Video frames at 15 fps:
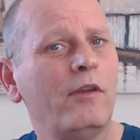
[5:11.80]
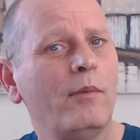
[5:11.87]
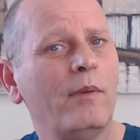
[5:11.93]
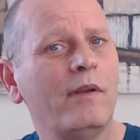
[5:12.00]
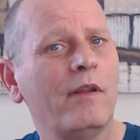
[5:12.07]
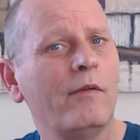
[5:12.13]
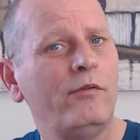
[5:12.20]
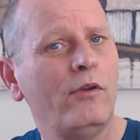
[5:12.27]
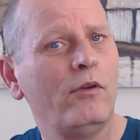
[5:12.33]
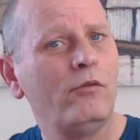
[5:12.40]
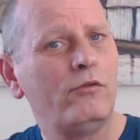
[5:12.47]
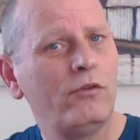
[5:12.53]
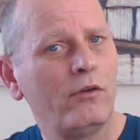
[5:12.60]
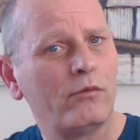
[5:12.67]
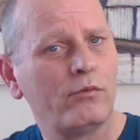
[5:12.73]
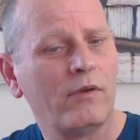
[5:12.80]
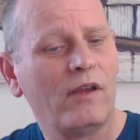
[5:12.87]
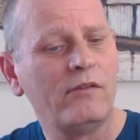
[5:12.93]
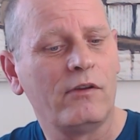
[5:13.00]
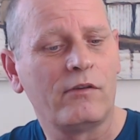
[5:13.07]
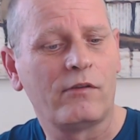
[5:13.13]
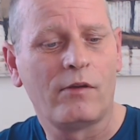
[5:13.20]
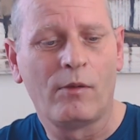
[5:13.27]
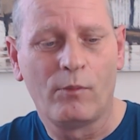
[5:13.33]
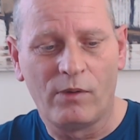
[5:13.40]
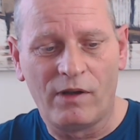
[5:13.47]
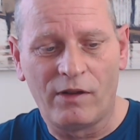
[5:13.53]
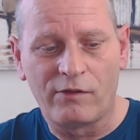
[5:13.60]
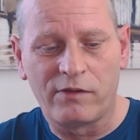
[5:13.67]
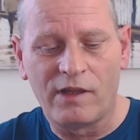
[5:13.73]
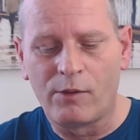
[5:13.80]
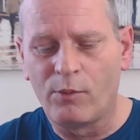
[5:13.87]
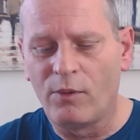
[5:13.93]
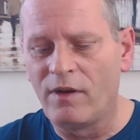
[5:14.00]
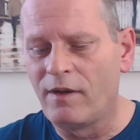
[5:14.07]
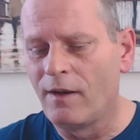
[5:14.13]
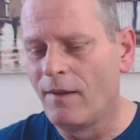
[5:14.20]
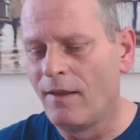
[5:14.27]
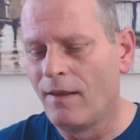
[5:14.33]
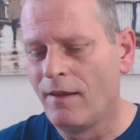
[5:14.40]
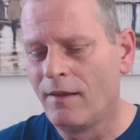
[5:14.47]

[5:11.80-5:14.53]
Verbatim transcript: doing a few juice ranges with this liquid.